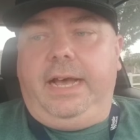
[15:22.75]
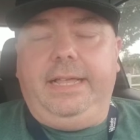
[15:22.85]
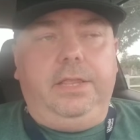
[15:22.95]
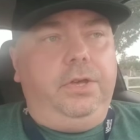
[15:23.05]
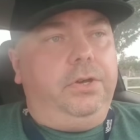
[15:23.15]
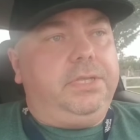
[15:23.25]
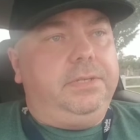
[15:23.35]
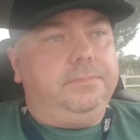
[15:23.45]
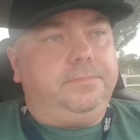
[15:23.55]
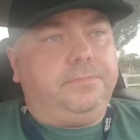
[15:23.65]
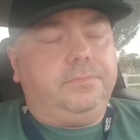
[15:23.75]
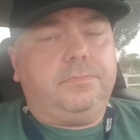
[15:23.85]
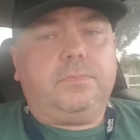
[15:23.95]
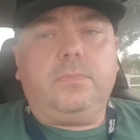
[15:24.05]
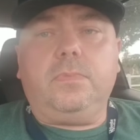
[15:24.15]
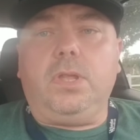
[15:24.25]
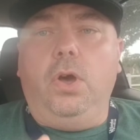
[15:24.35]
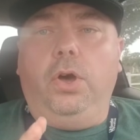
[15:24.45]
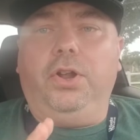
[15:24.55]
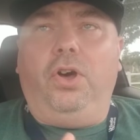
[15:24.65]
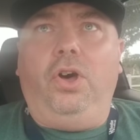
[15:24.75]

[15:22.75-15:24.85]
I looked on